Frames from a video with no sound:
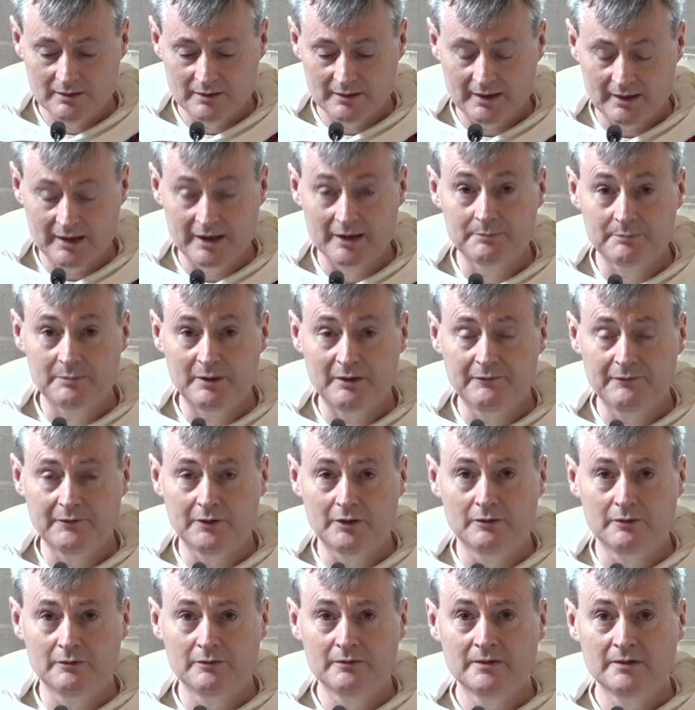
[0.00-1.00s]
and above
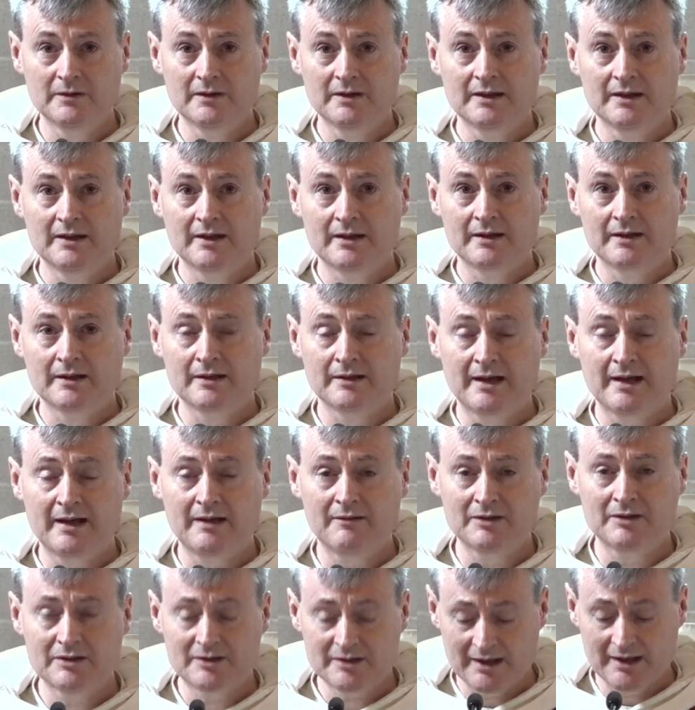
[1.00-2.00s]
all, in their
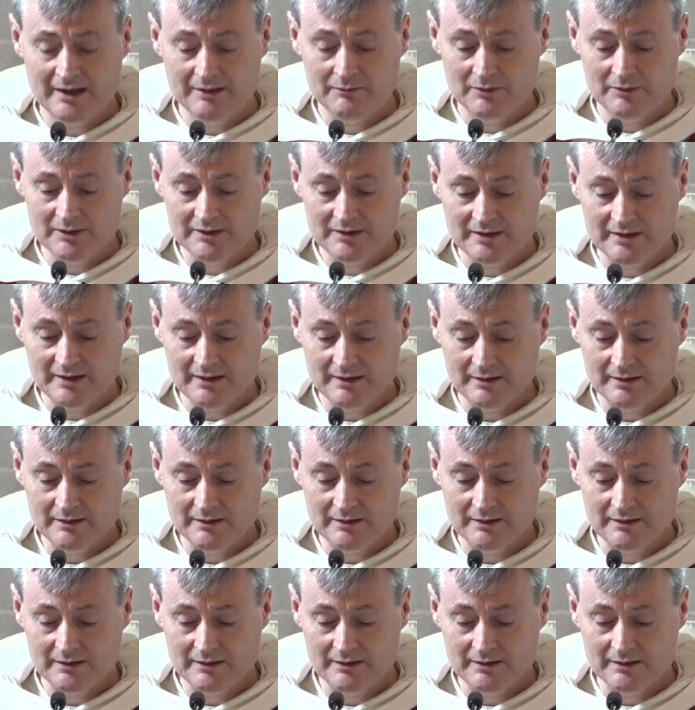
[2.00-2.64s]
integrity,